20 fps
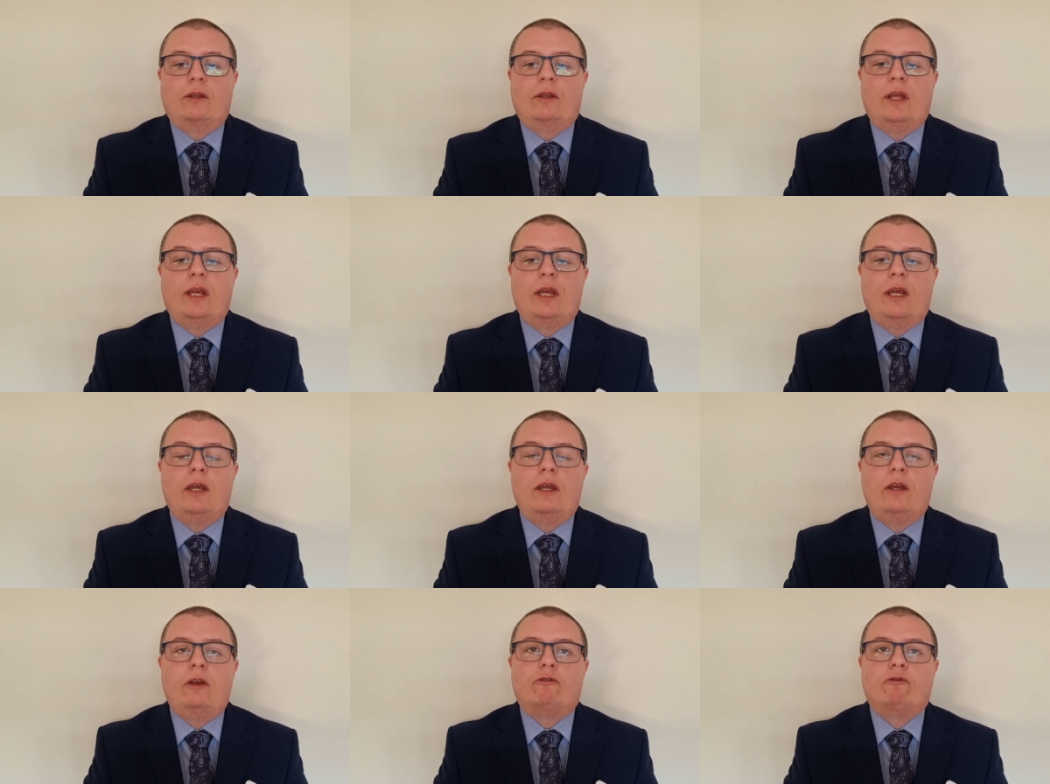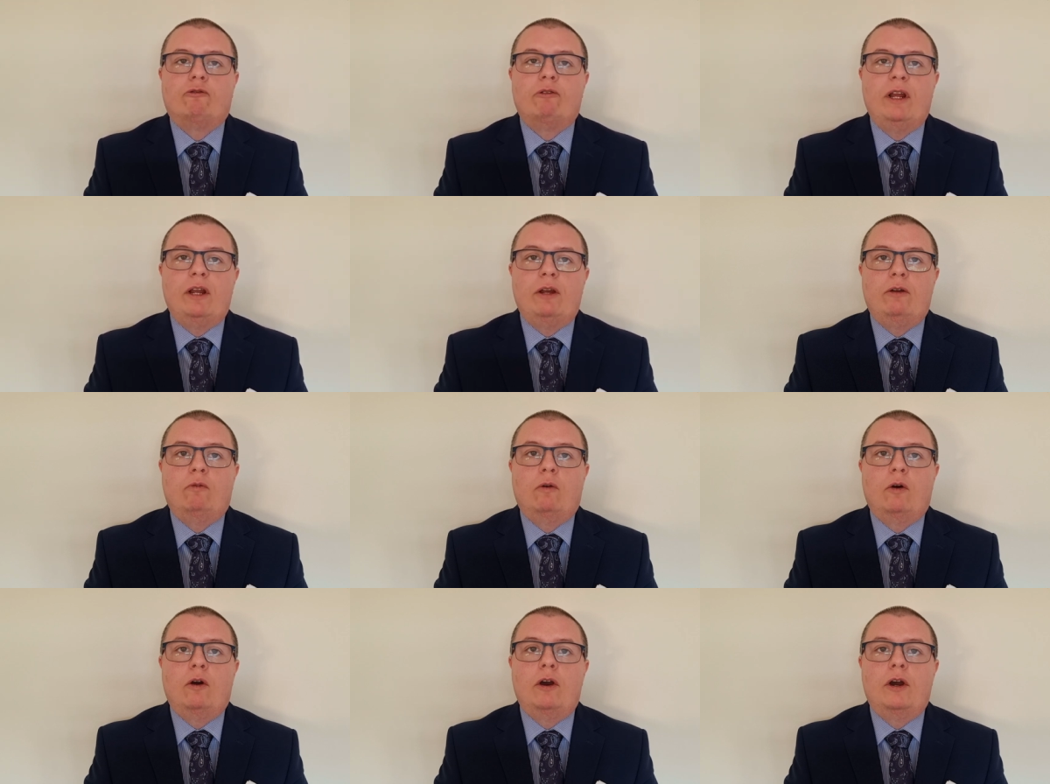the
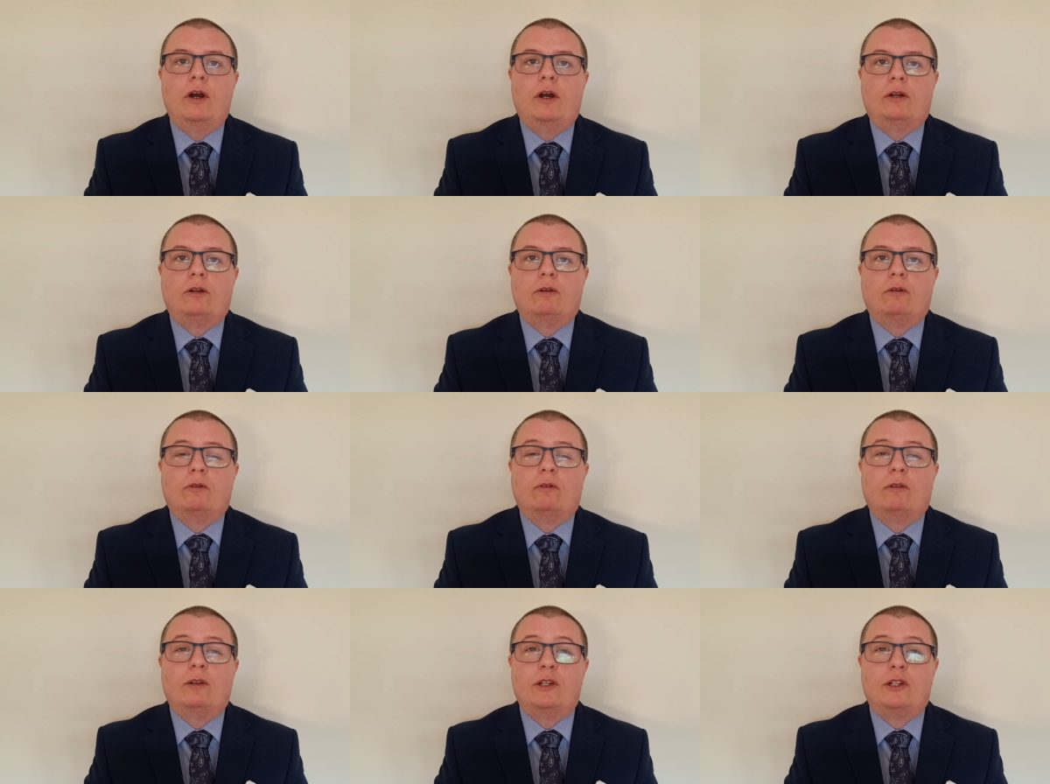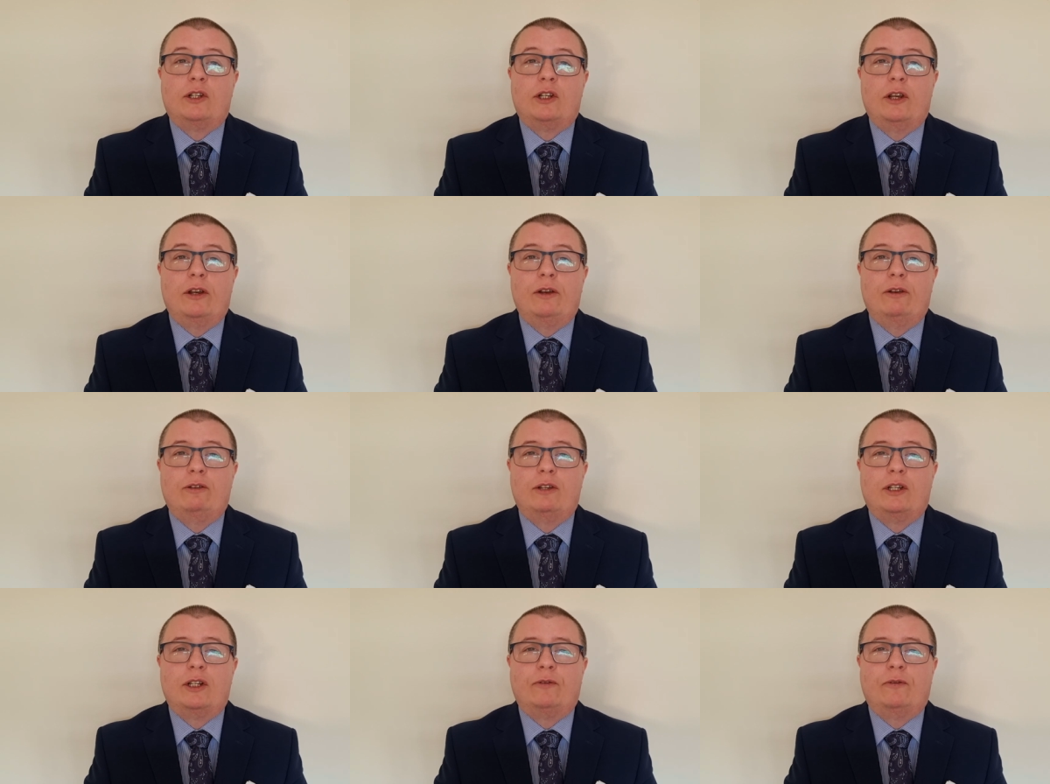Greek word that's
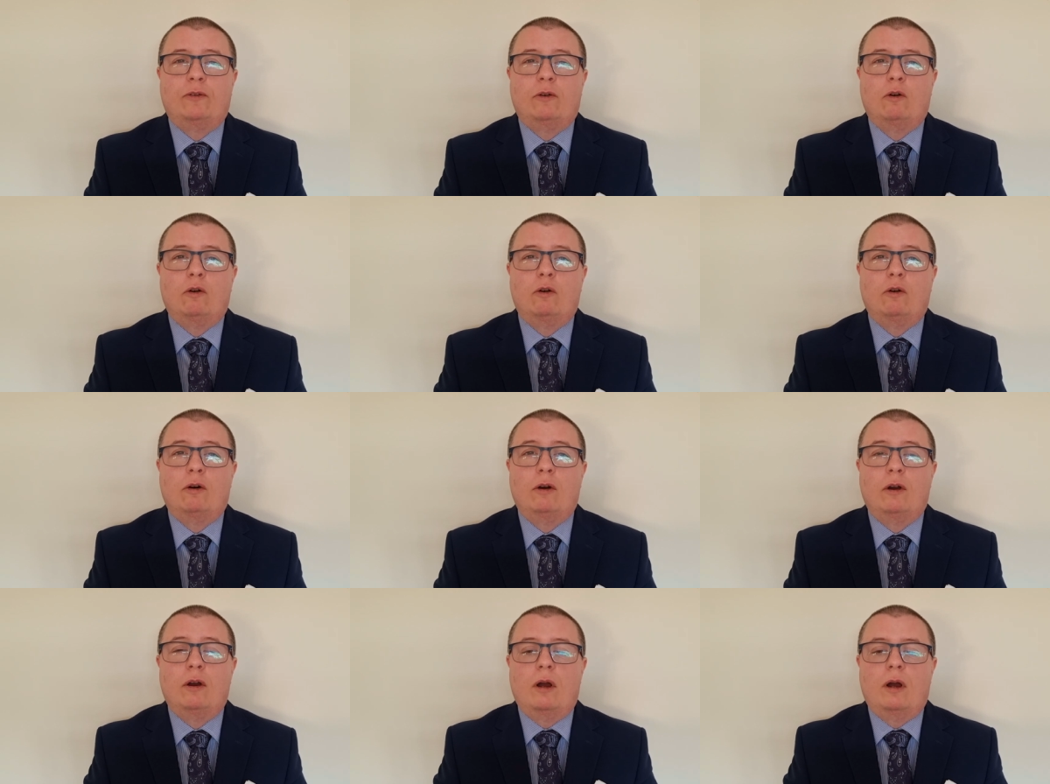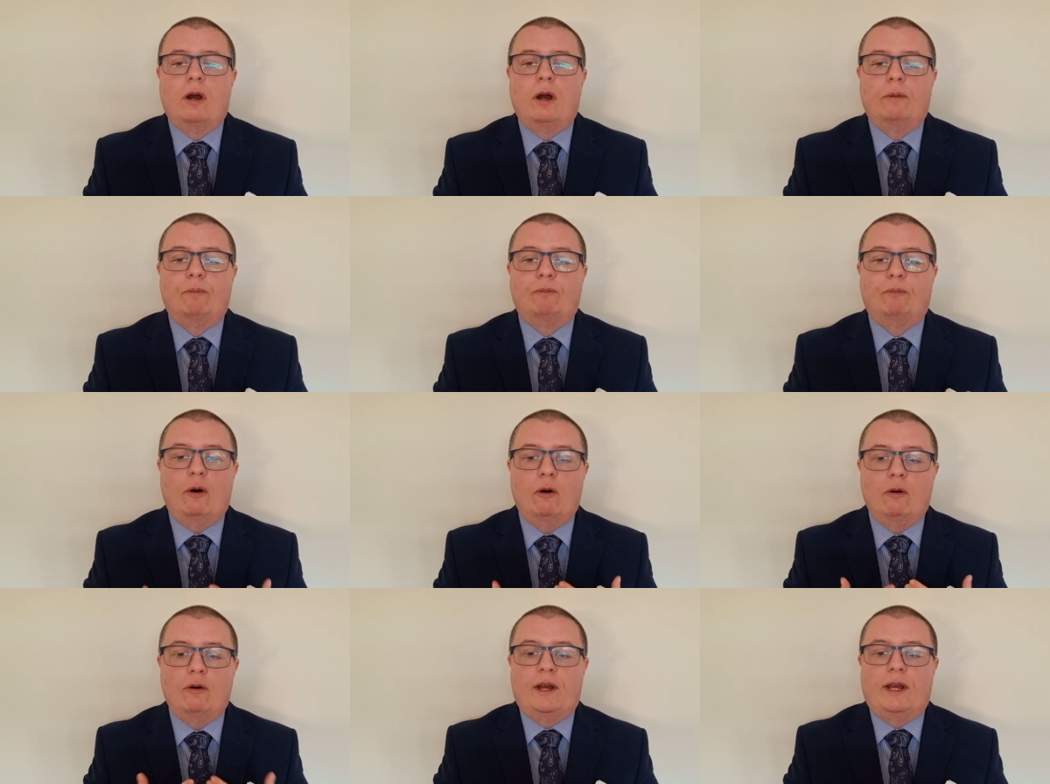used for
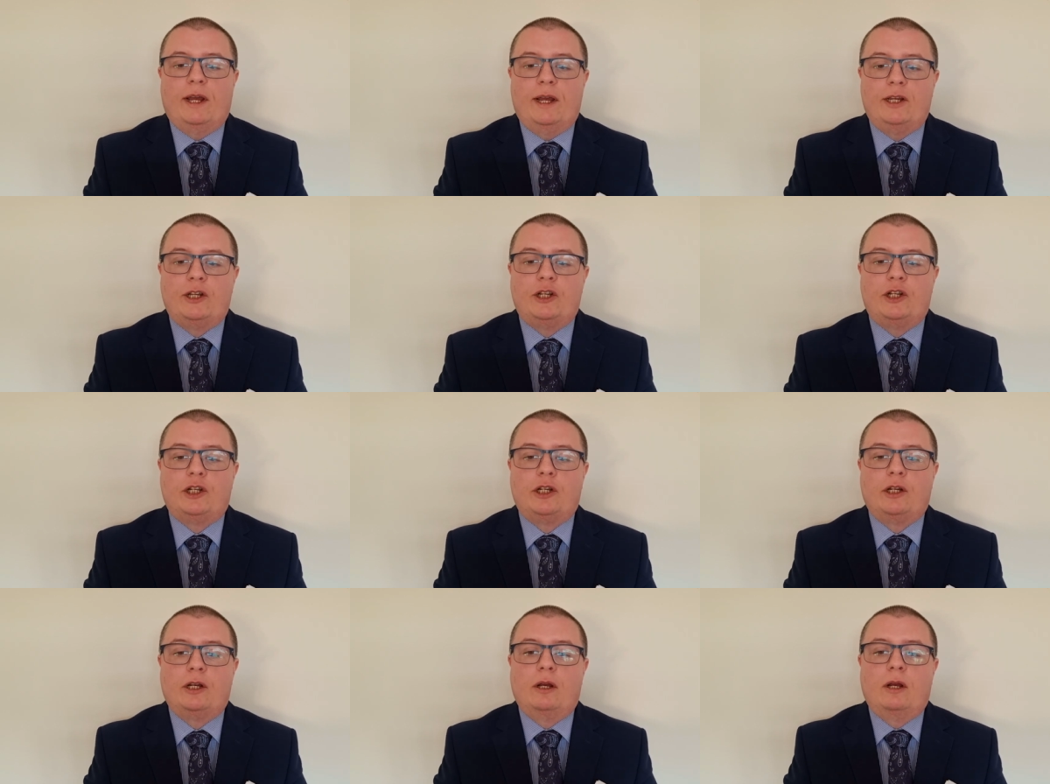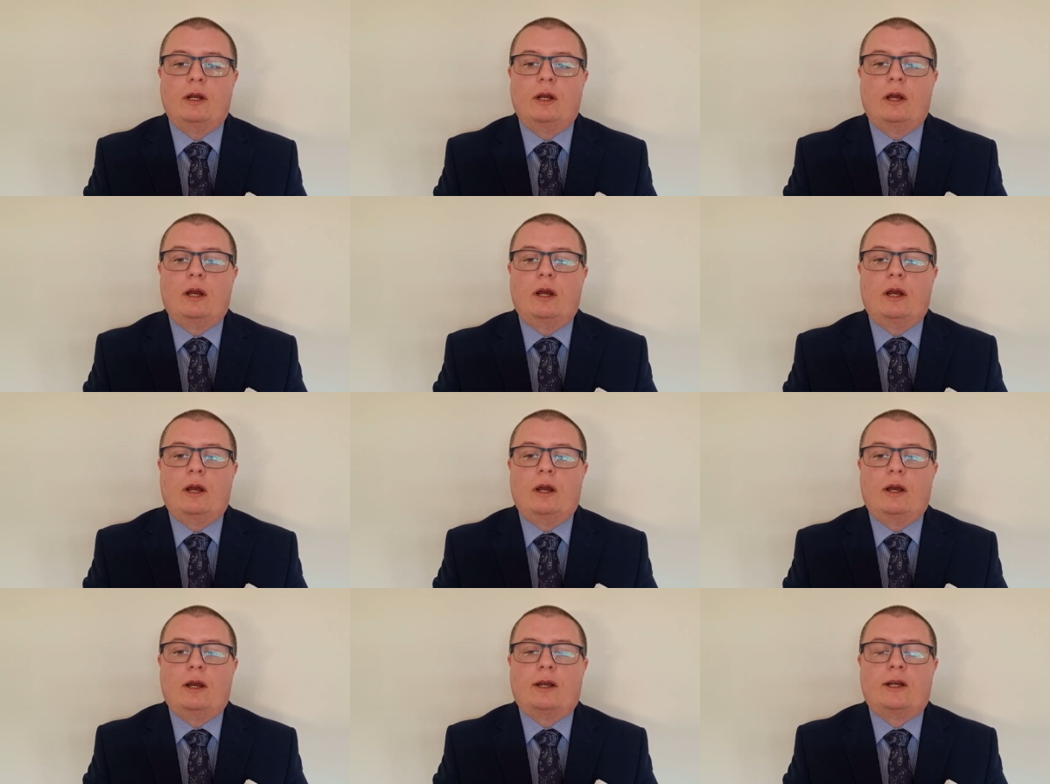abolish,
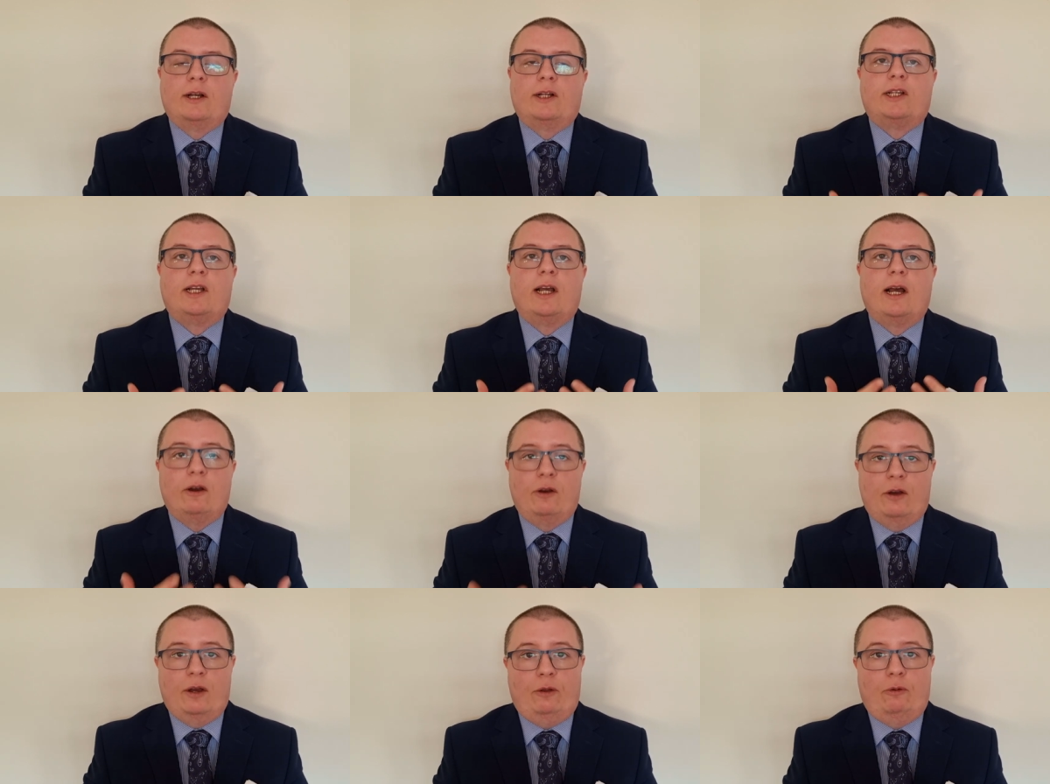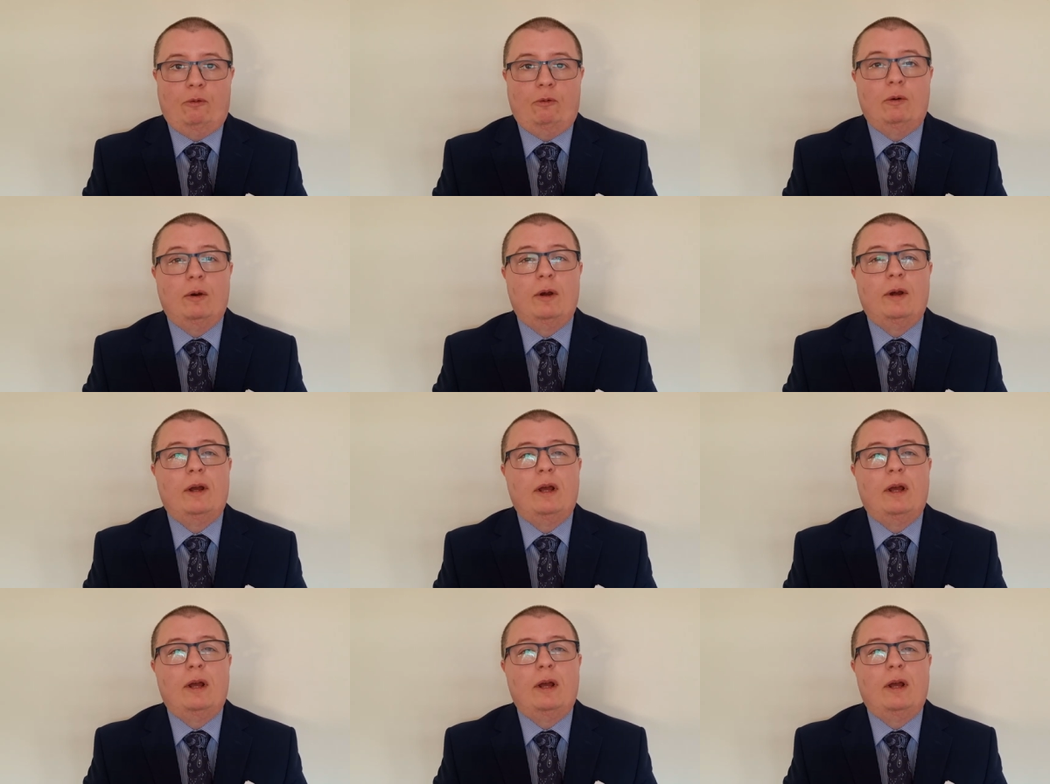katalu,